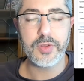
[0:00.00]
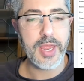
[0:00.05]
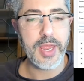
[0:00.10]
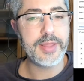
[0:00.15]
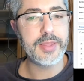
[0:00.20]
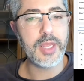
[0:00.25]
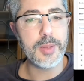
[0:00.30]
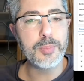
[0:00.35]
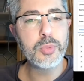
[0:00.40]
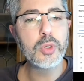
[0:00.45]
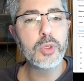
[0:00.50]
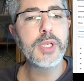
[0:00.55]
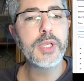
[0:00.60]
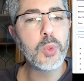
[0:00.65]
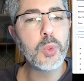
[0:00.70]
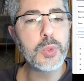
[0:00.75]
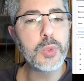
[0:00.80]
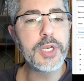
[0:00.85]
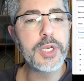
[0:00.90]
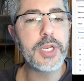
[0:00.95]
and they put
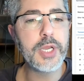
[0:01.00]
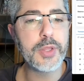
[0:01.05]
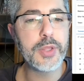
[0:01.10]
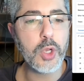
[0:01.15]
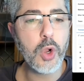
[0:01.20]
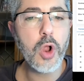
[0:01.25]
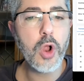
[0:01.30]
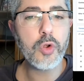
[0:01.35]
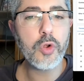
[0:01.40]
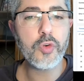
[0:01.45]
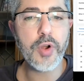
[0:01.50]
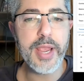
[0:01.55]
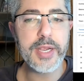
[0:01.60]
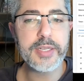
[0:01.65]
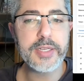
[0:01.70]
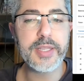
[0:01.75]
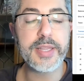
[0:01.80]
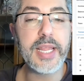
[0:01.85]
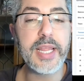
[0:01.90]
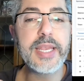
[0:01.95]
liquidity in the
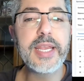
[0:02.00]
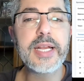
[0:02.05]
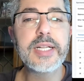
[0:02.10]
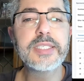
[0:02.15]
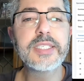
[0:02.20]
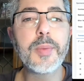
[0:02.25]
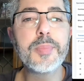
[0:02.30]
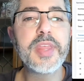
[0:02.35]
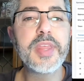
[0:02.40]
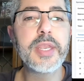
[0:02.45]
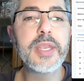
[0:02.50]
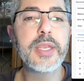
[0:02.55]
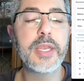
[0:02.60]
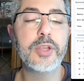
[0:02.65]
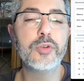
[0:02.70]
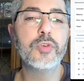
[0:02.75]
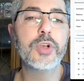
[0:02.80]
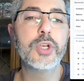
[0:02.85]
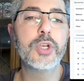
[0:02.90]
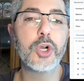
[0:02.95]
contract, they get something
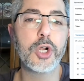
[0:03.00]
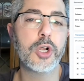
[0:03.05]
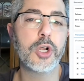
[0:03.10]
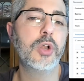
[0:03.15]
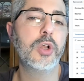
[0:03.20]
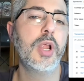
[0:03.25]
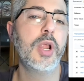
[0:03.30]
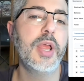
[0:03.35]
in return.